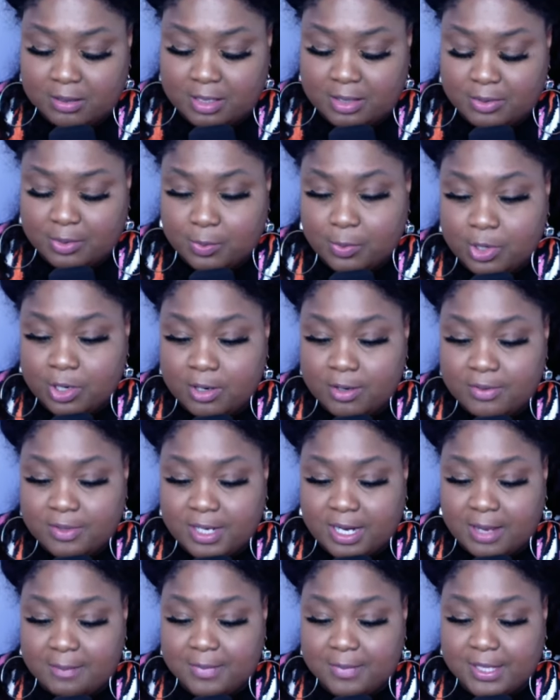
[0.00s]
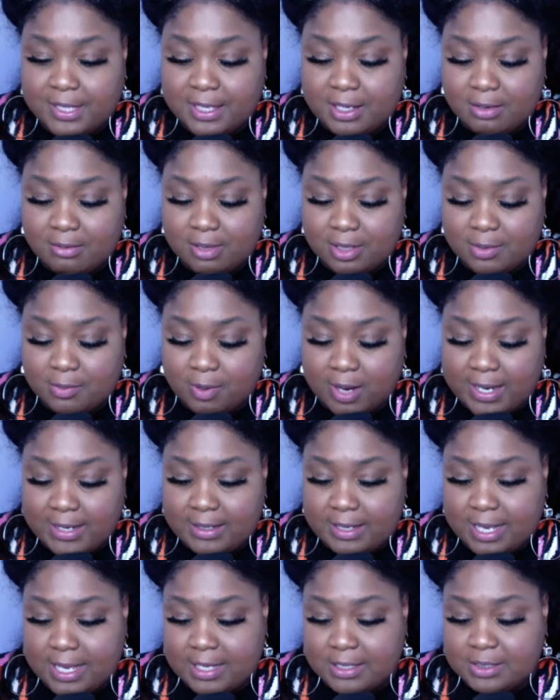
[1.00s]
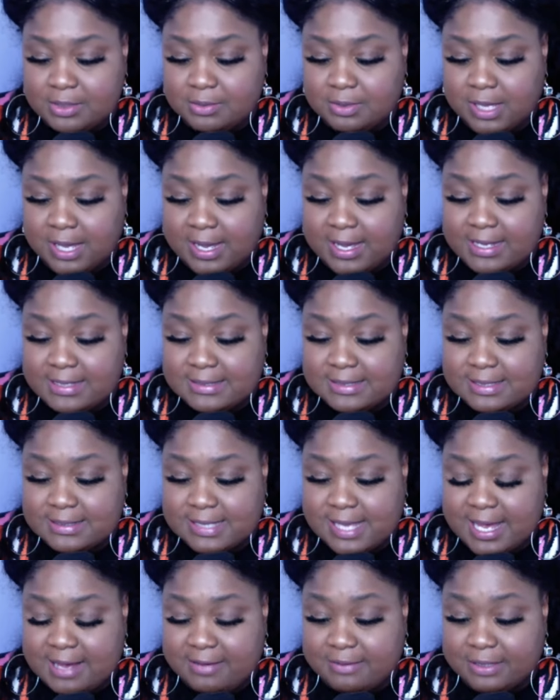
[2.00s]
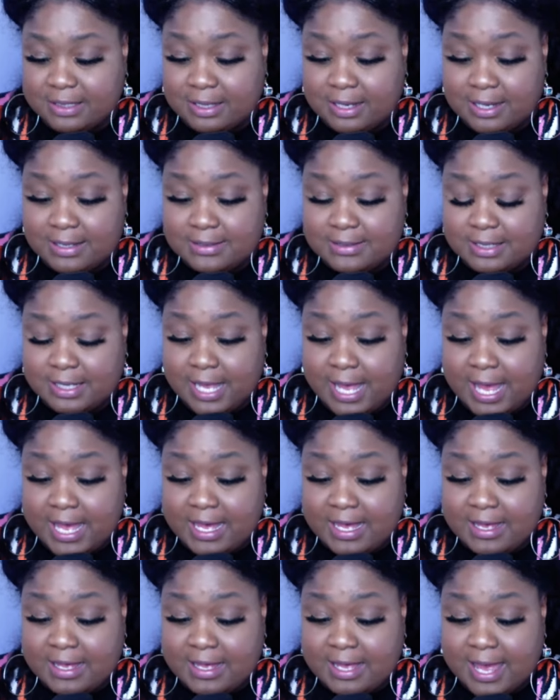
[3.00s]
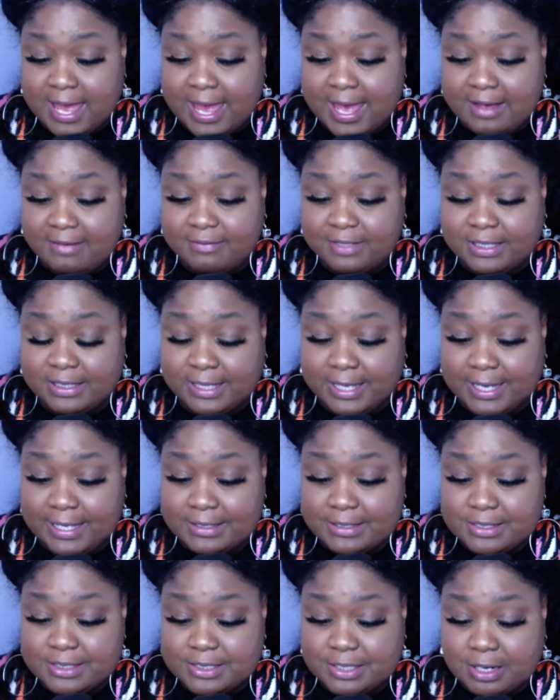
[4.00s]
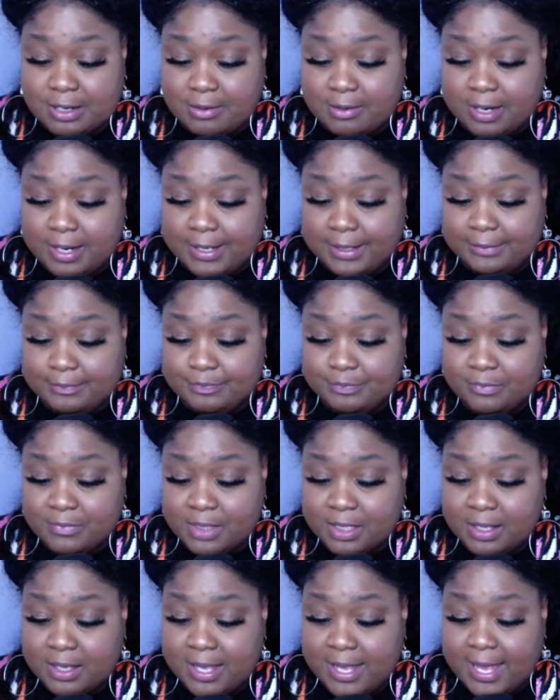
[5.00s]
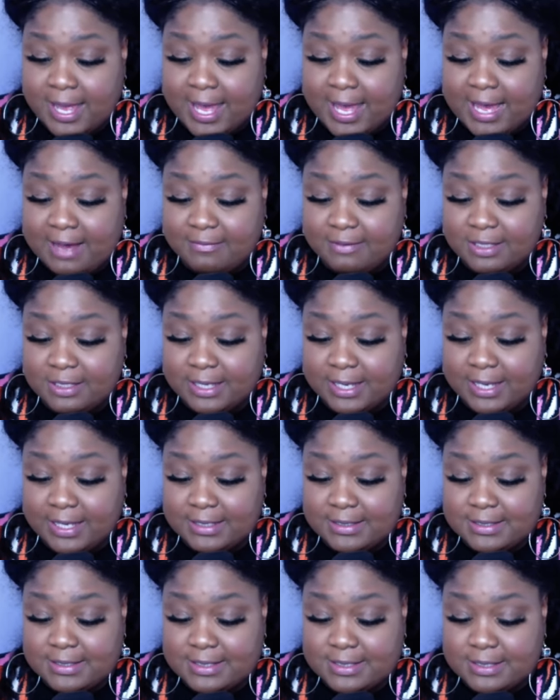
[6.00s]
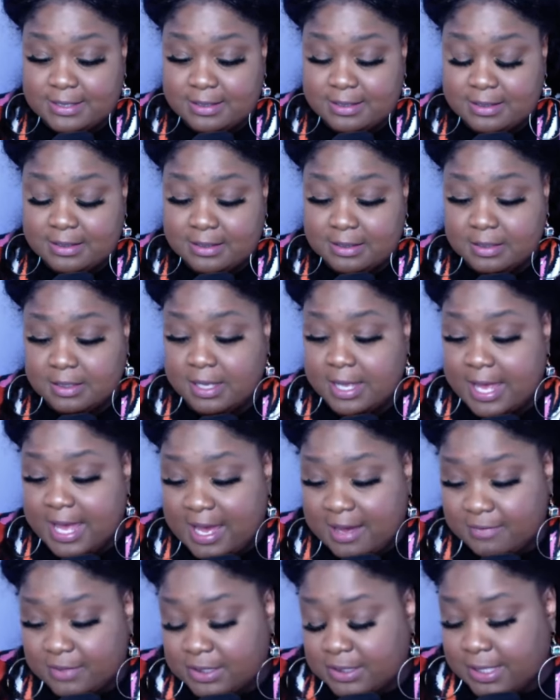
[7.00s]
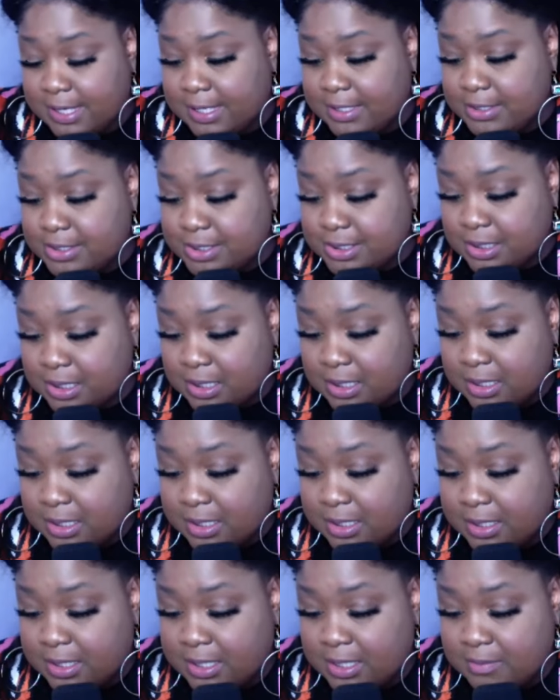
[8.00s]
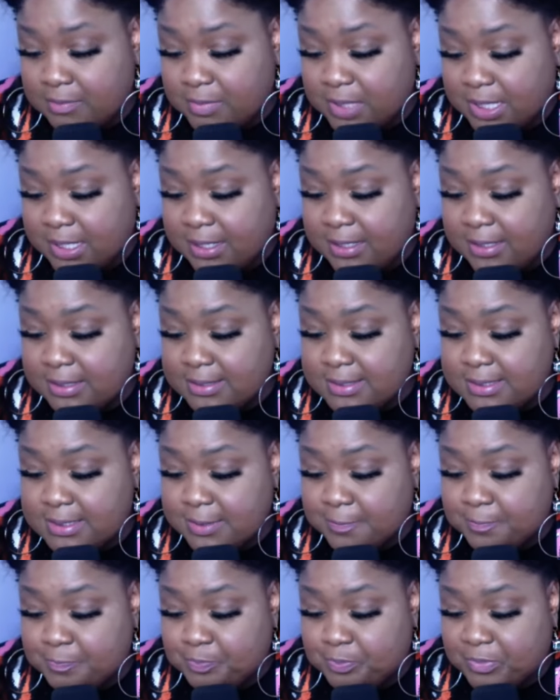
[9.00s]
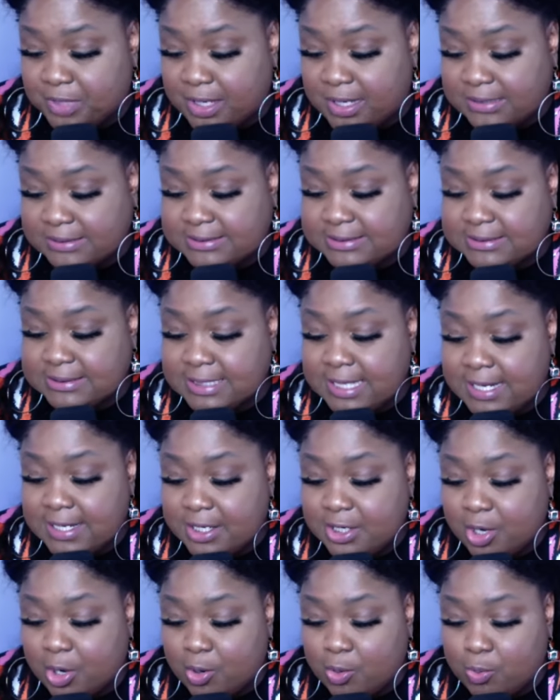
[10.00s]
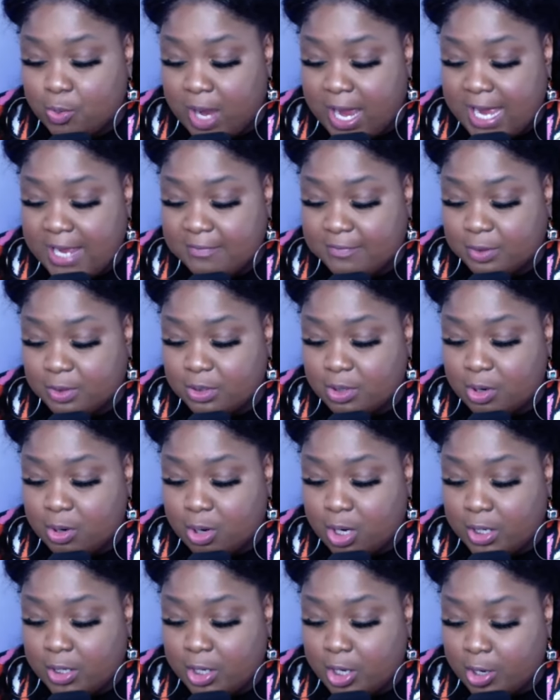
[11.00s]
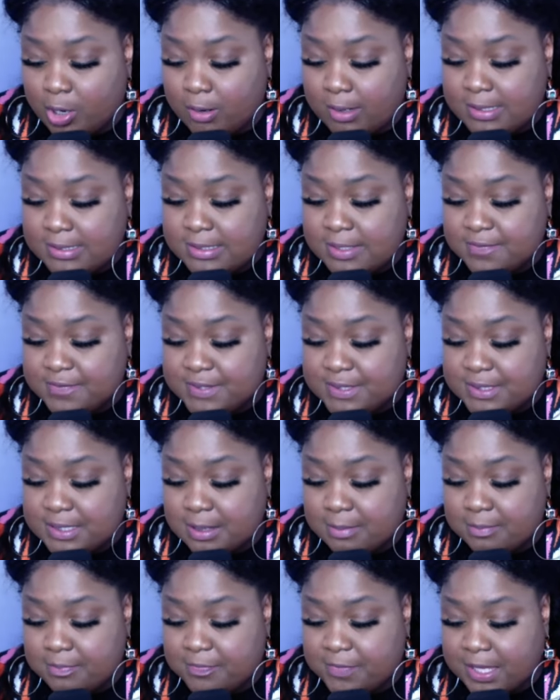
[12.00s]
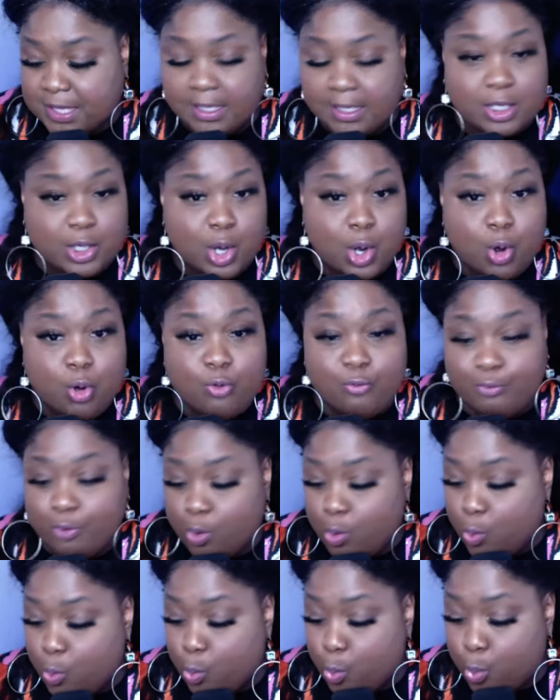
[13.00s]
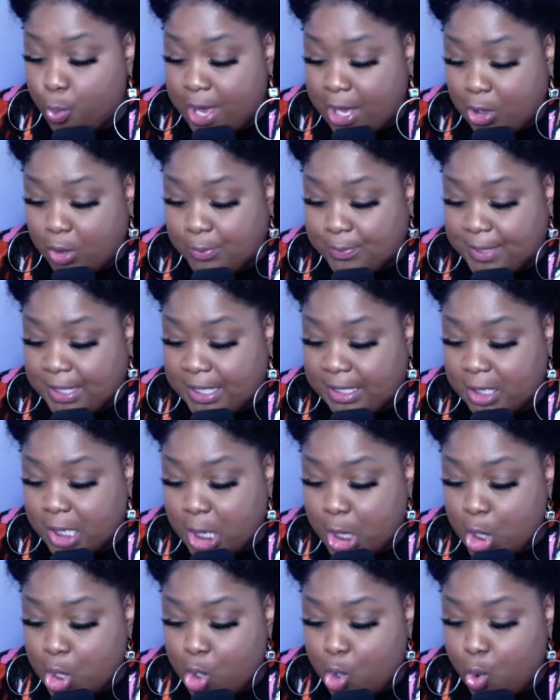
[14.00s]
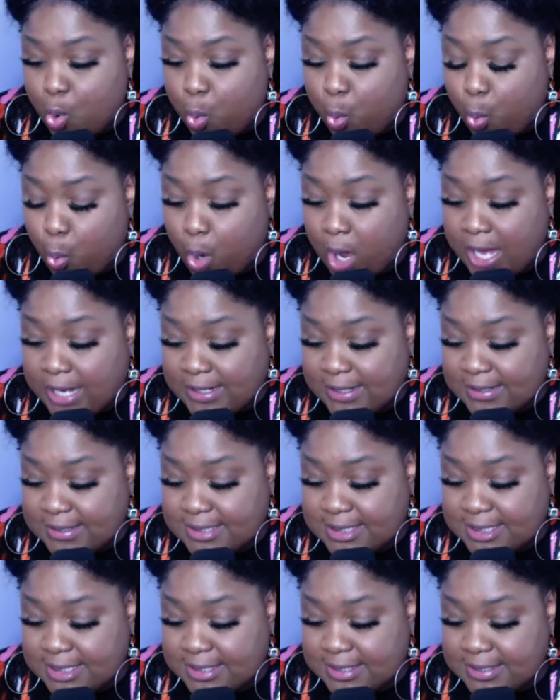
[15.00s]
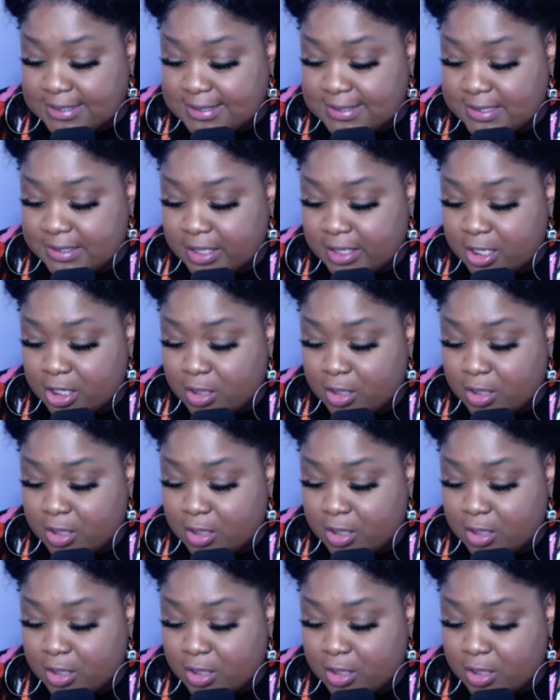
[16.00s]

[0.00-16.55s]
Now, the word that I'm hearing right now, you guys, is avalanche. A- avalanche, all right? Avalanche. Avalanche, it means a sudden arrival or occurrence of something in overwhelming quantities.